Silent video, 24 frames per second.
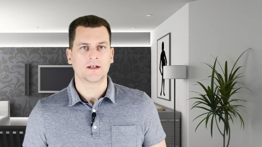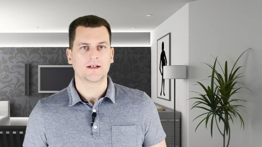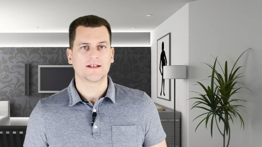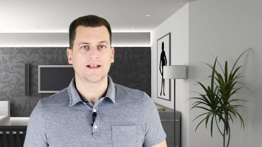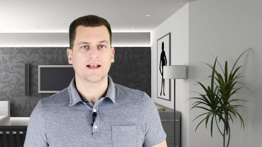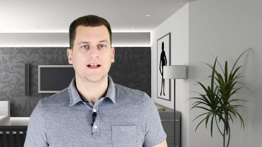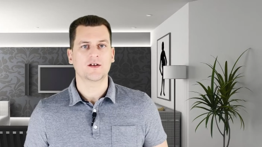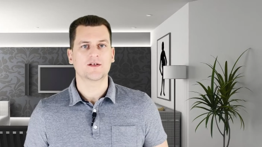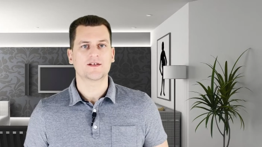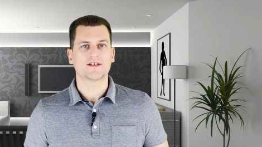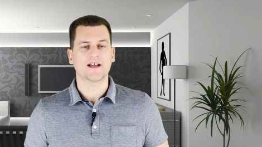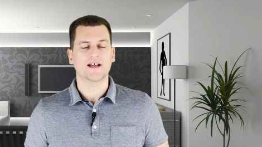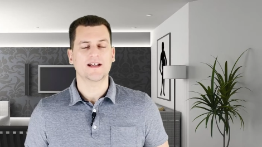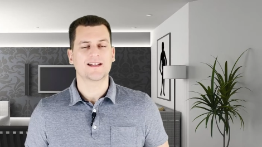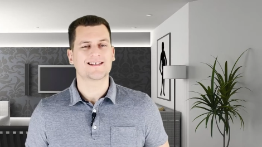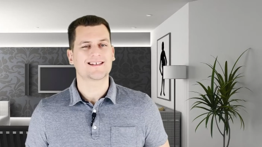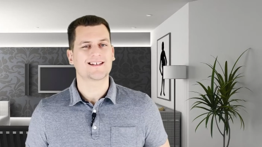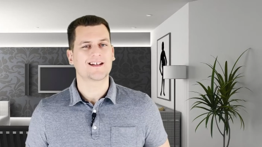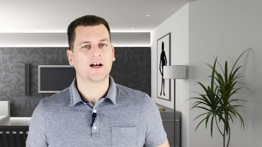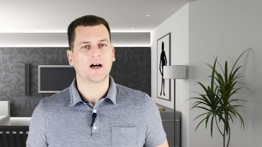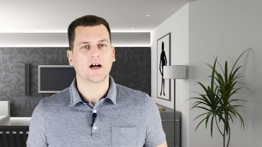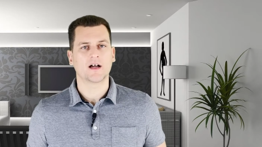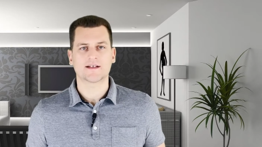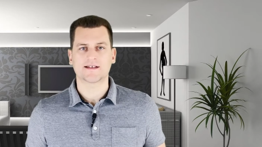San Jose is
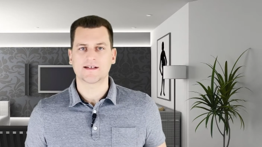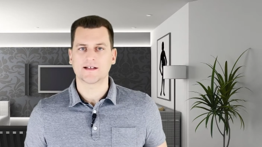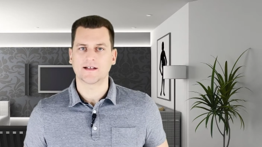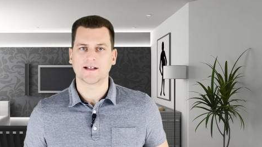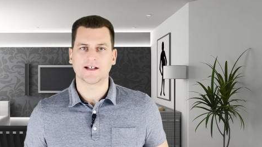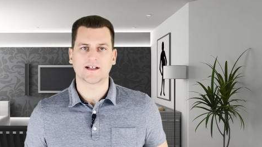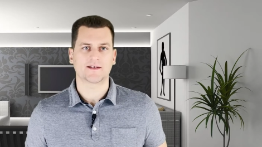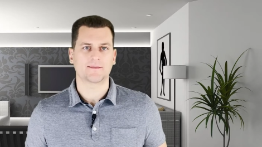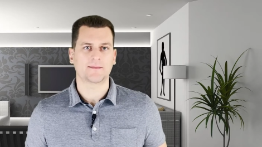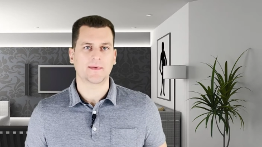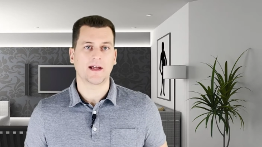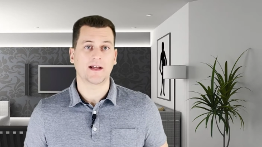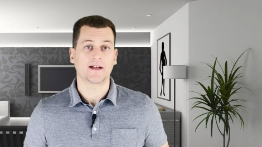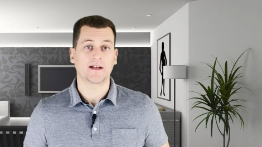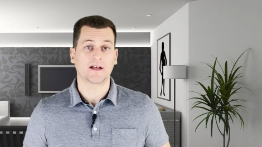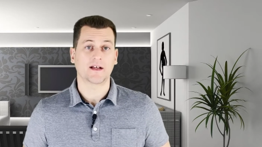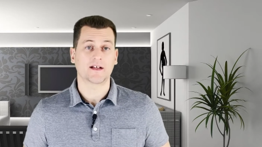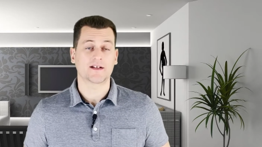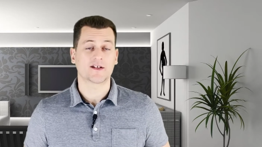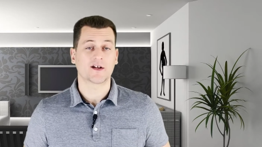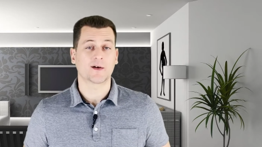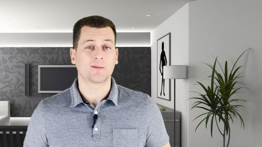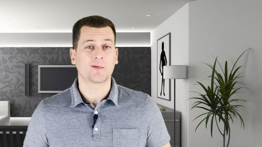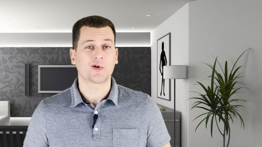constantly expanding
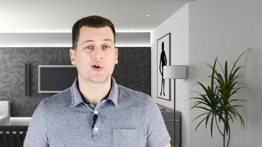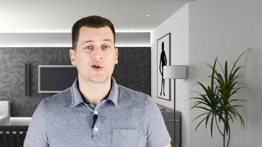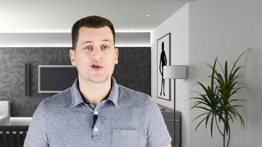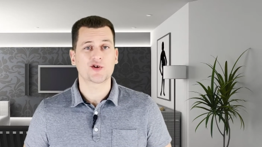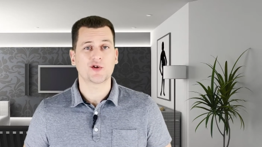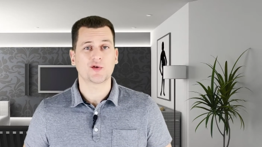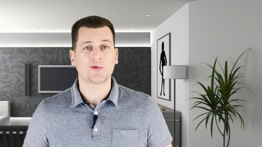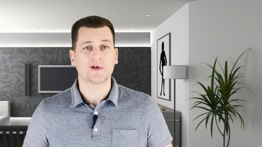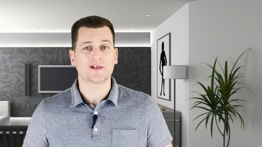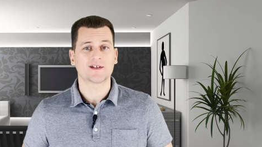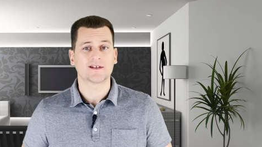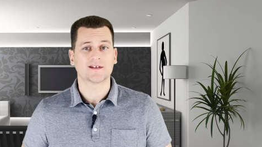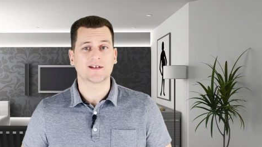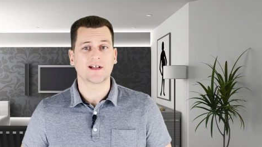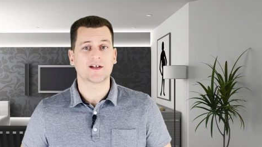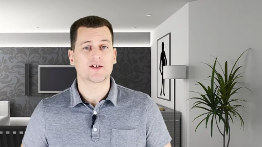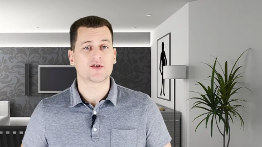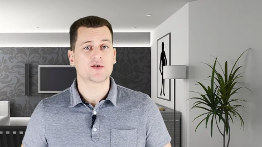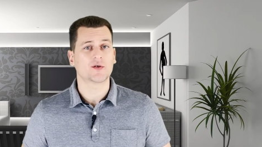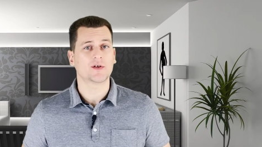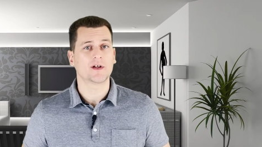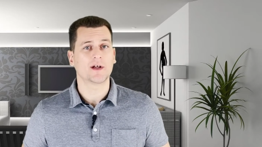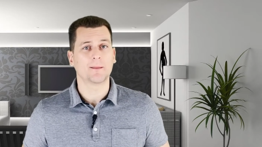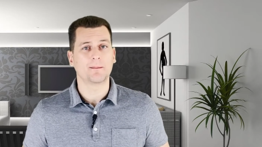its commercial,
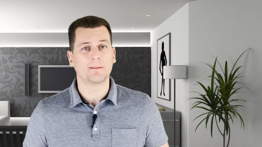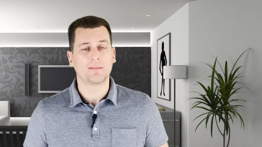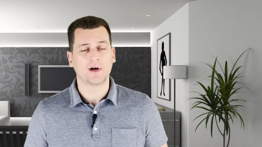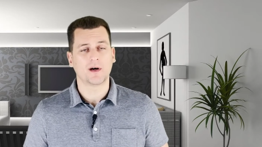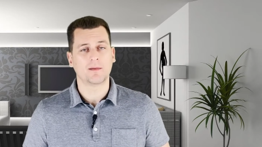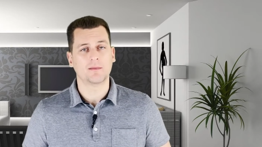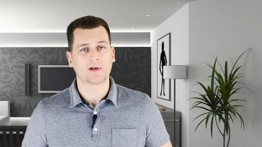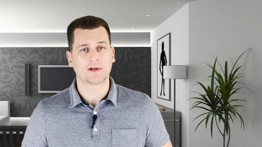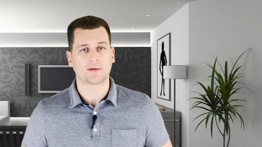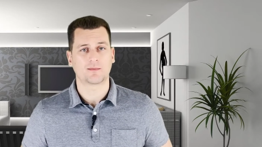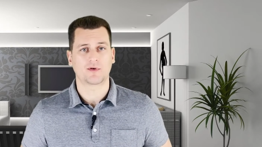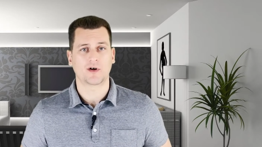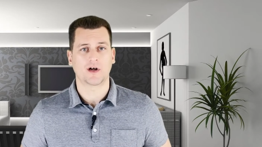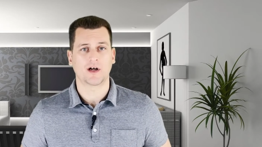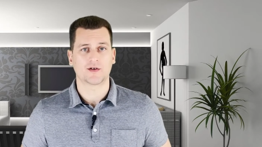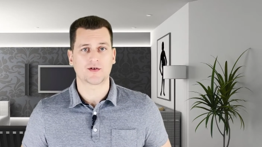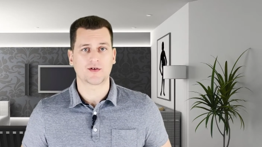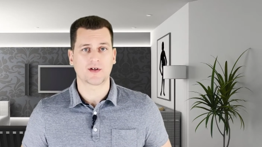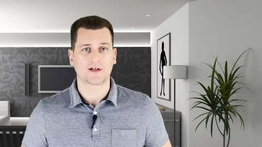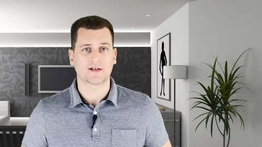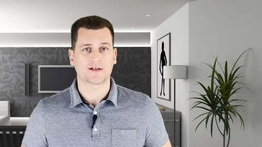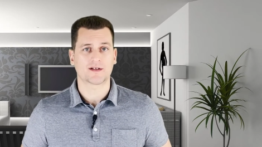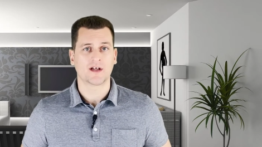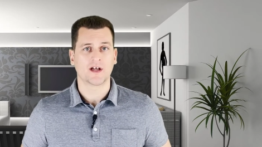residential, and public
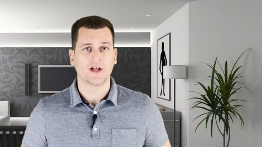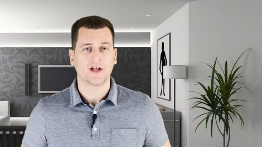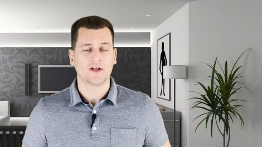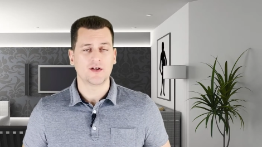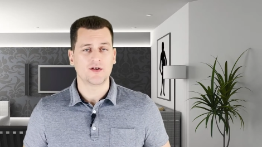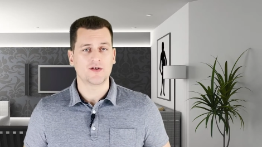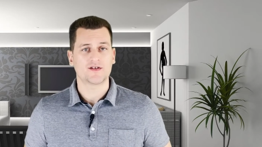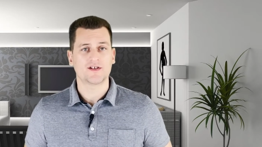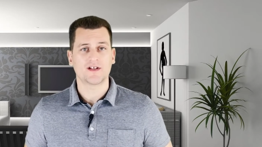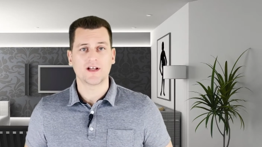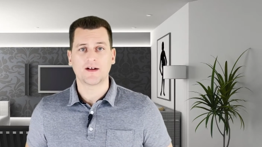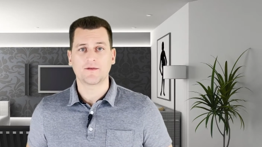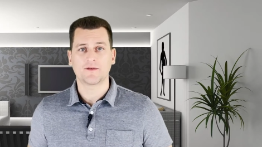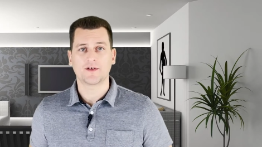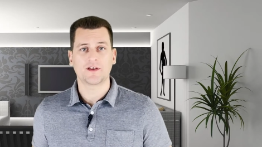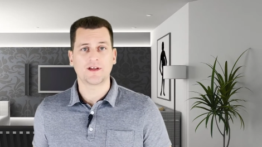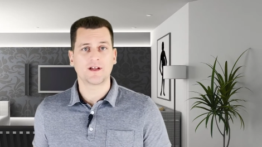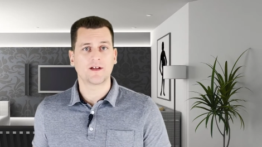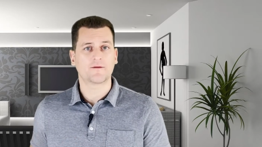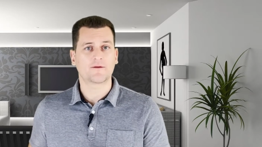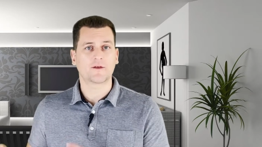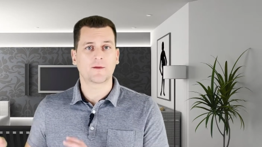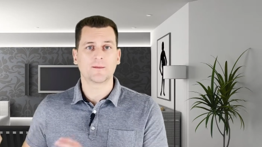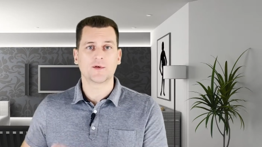projects. You see everything from